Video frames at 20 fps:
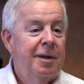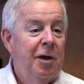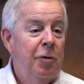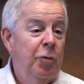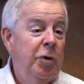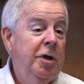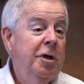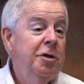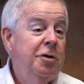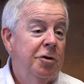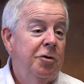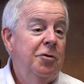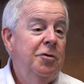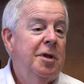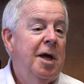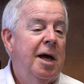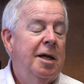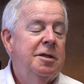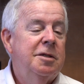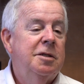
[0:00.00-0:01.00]
And we can do
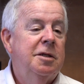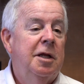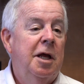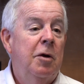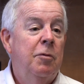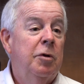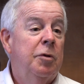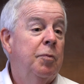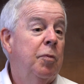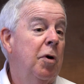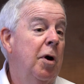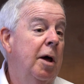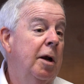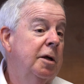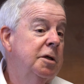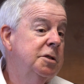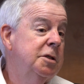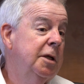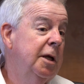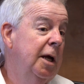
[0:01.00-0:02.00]
that today with
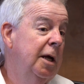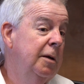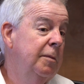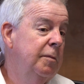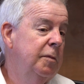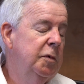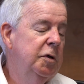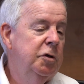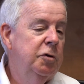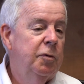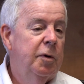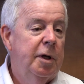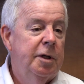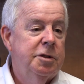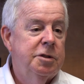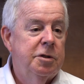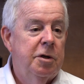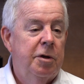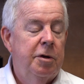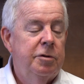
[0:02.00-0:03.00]
products like
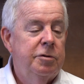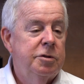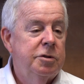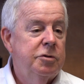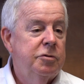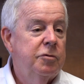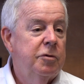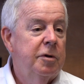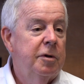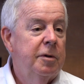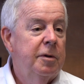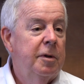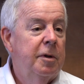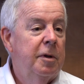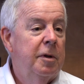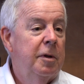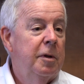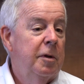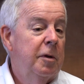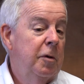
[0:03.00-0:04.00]
Nuance AutoStore
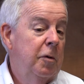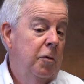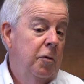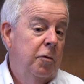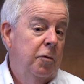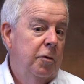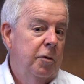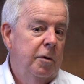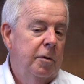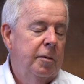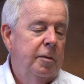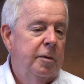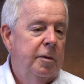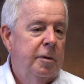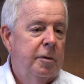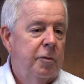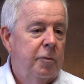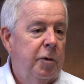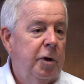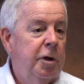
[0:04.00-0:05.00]
or
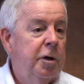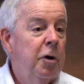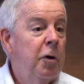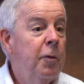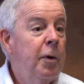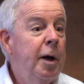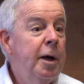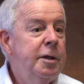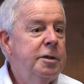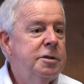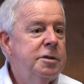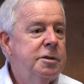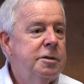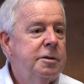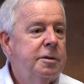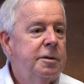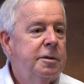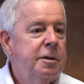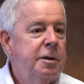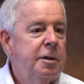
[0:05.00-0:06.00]
Ricoh Ice.
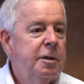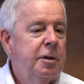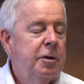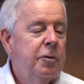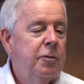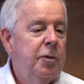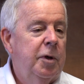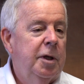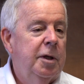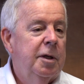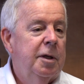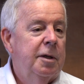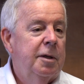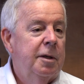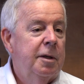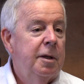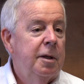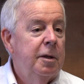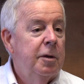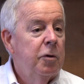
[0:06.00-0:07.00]
We
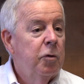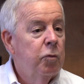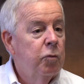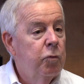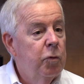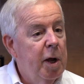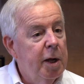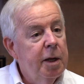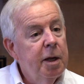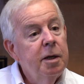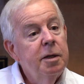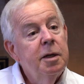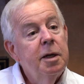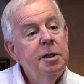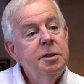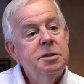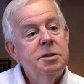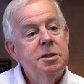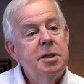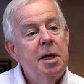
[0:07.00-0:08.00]
can
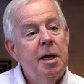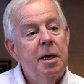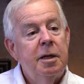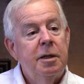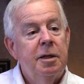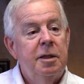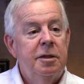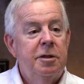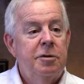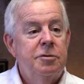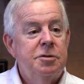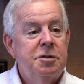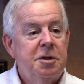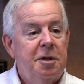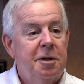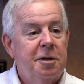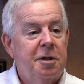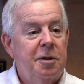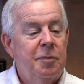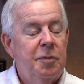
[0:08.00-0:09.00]
recognize data in those
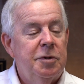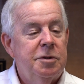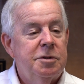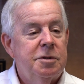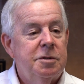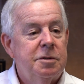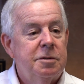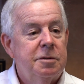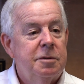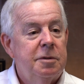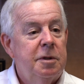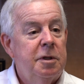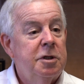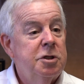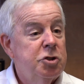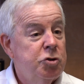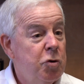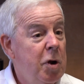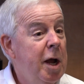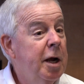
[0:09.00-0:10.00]
documents,
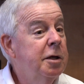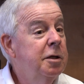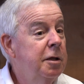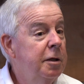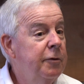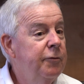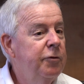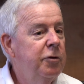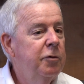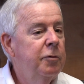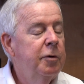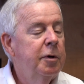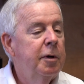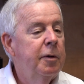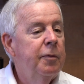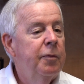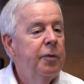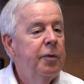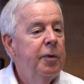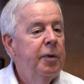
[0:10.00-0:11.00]
extract it, if you
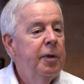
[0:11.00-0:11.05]
will,